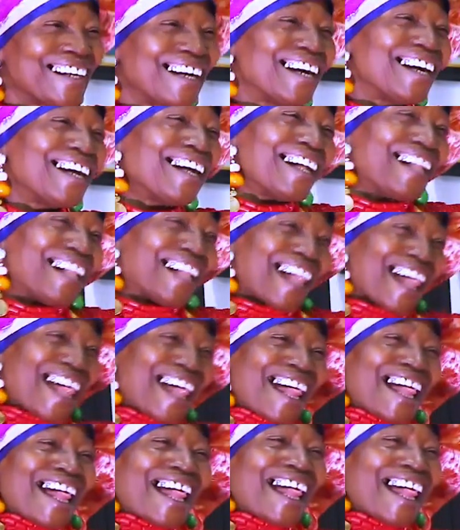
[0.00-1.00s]

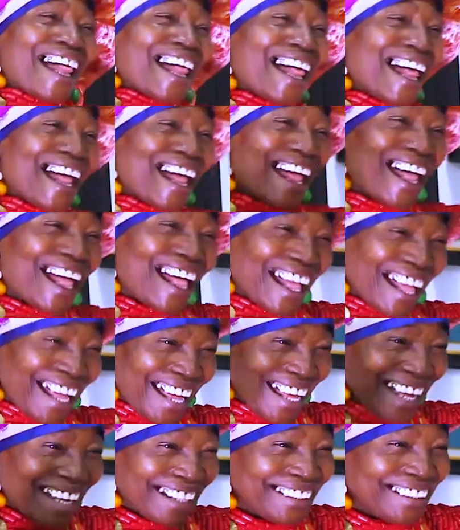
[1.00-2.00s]

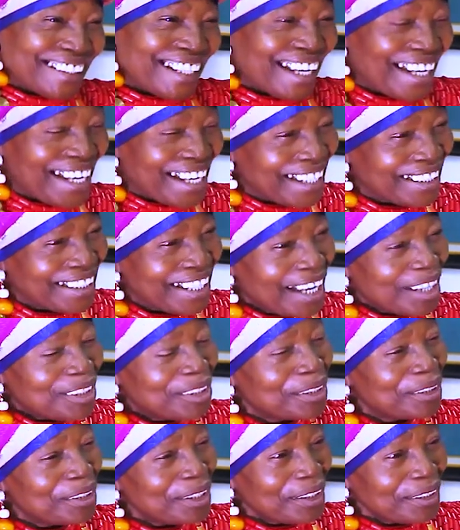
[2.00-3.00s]
Yeah,
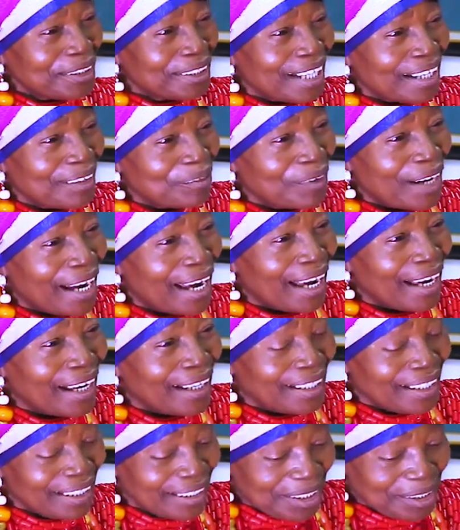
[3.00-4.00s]
you know they
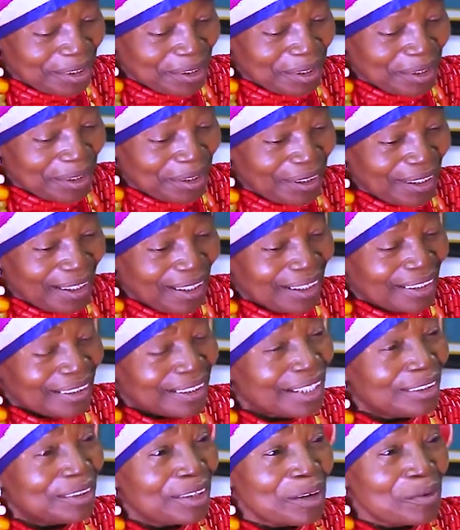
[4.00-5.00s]
wear indigo.
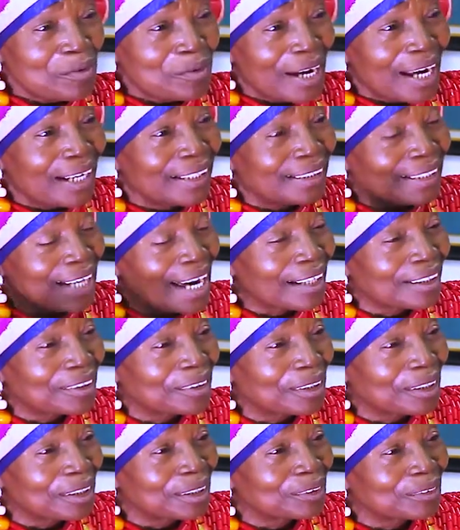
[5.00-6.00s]
They don't wear
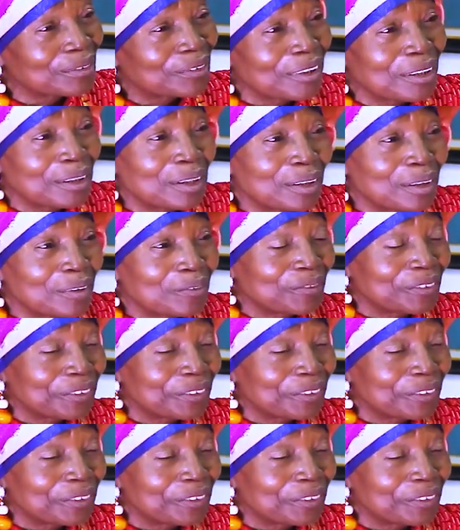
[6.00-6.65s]
dark cloth for